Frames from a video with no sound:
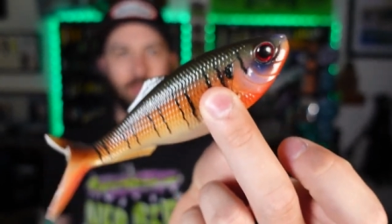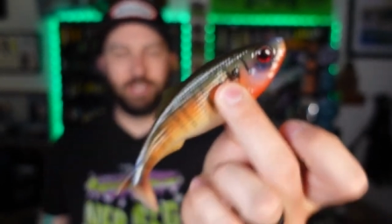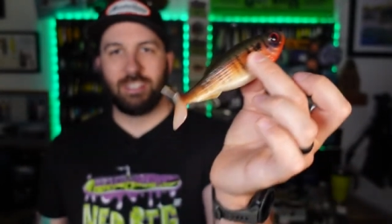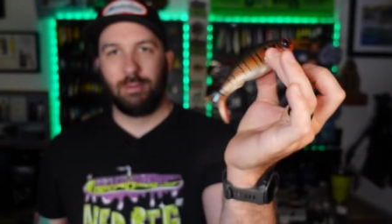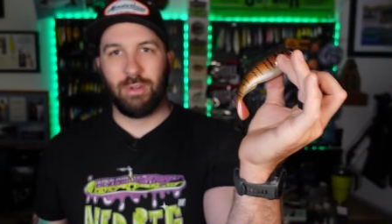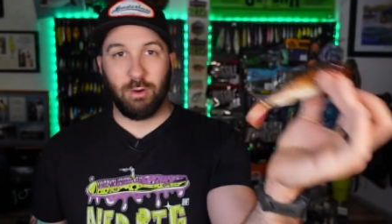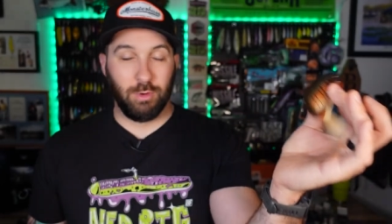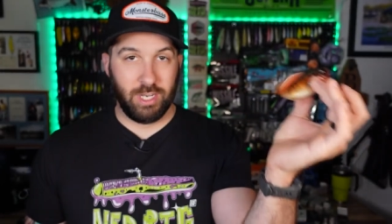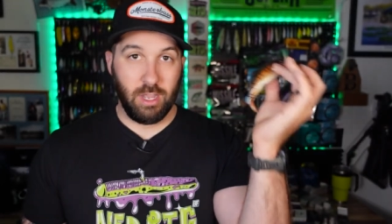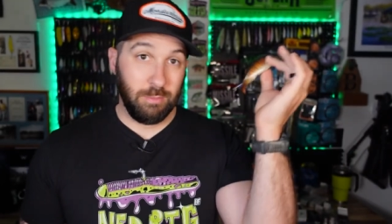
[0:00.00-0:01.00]
Maybe it's something I
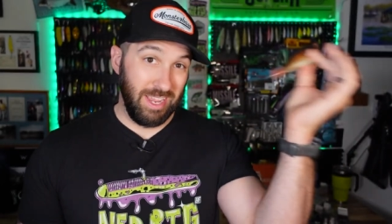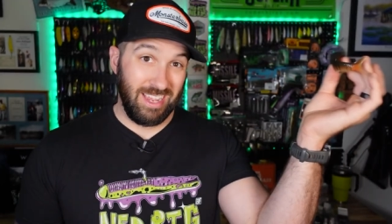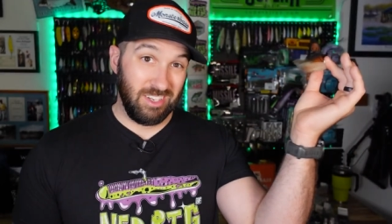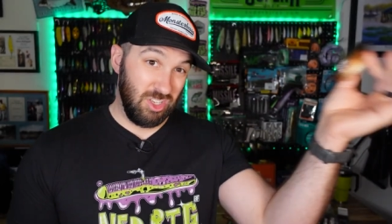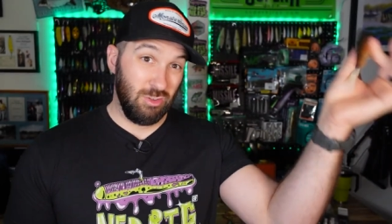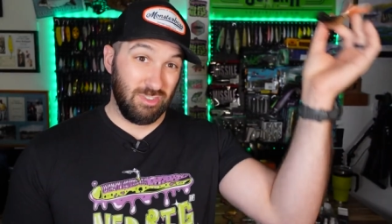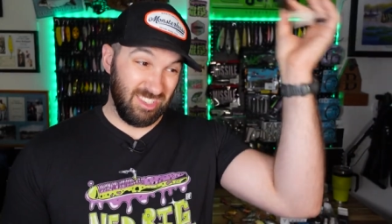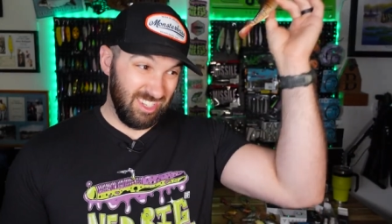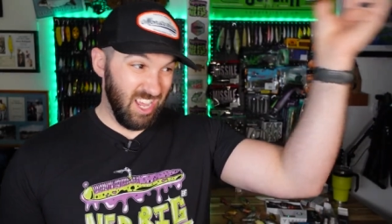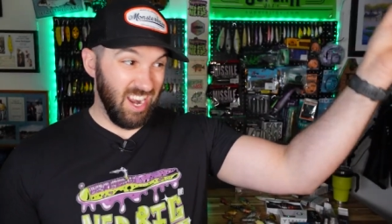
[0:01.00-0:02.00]
rig up and
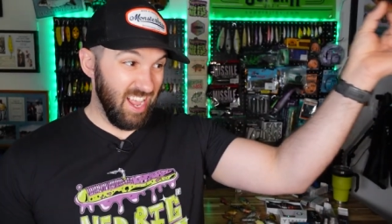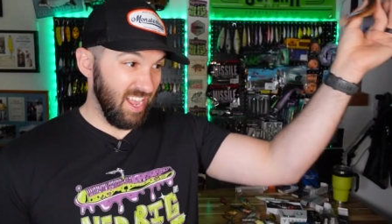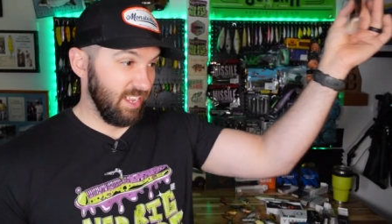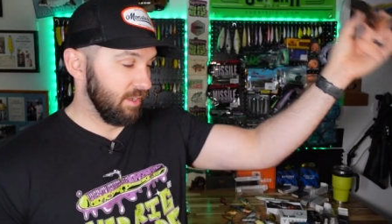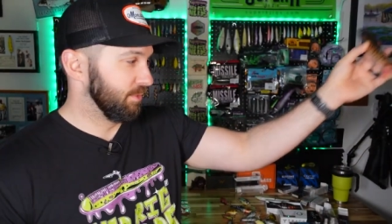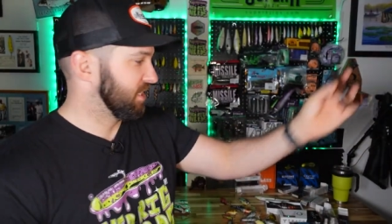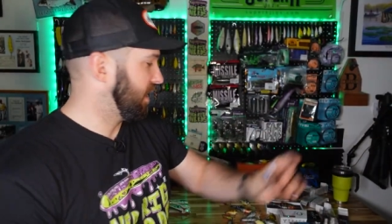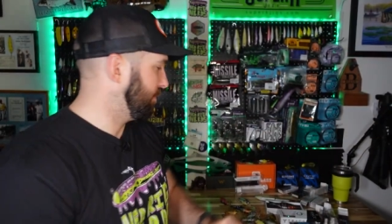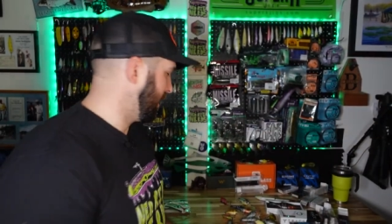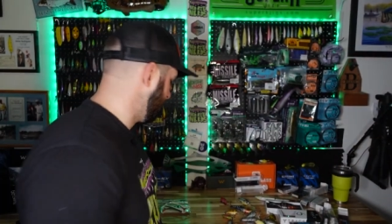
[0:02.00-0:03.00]
use today. I'm
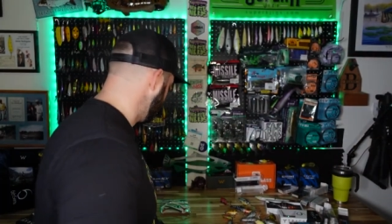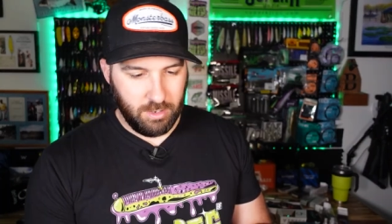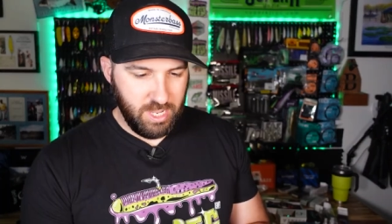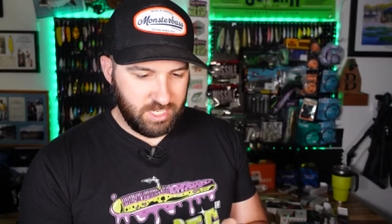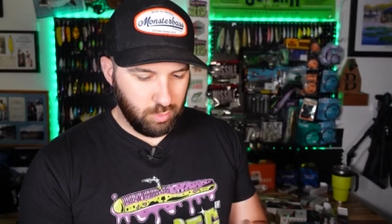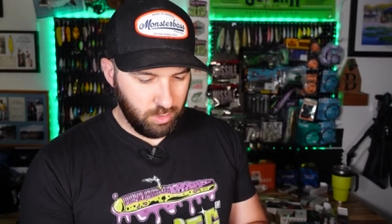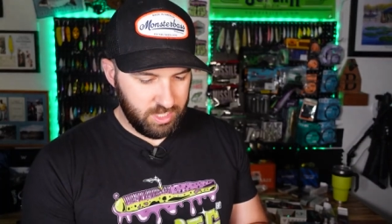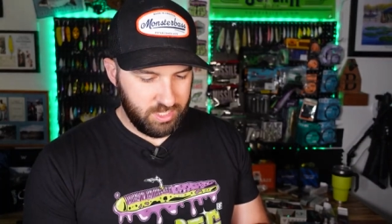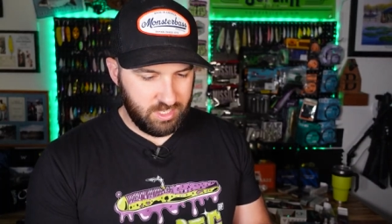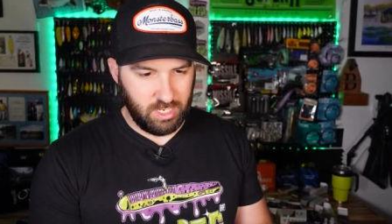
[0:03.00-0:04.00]
excited about it. Next one
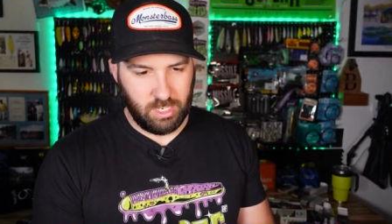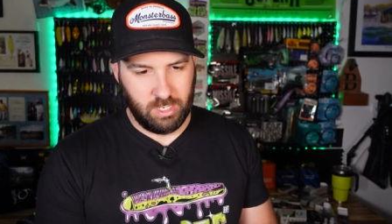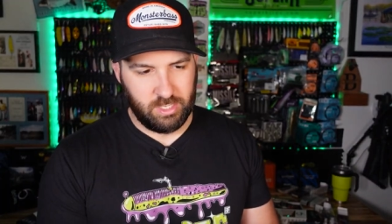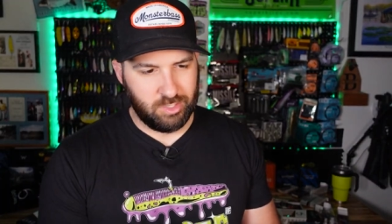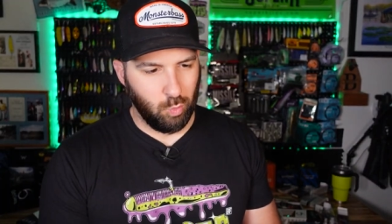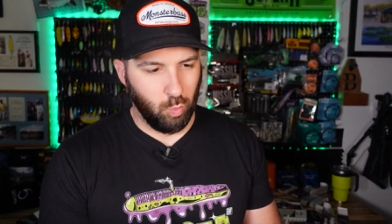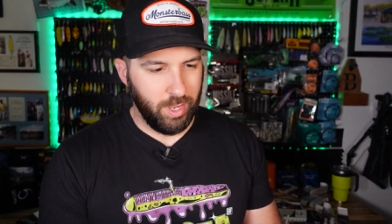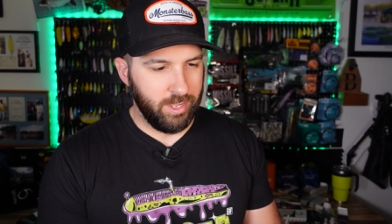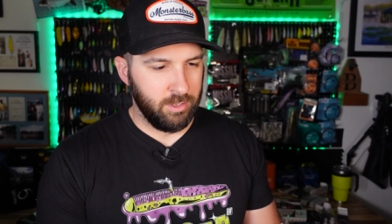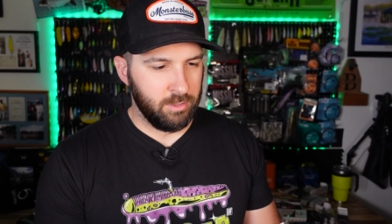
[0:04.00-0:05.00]
is, uh, it's a
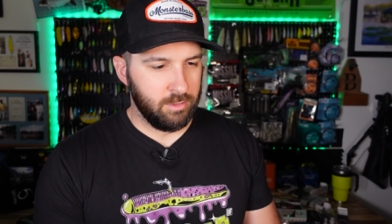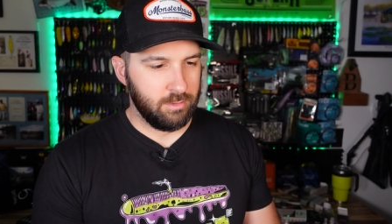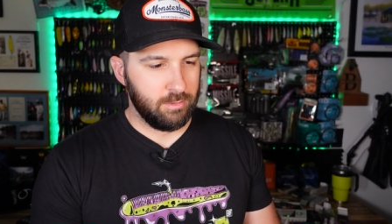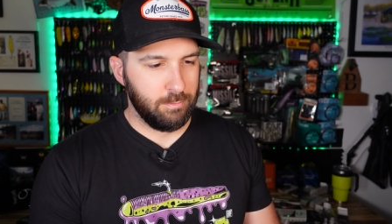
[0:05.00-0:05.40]
whale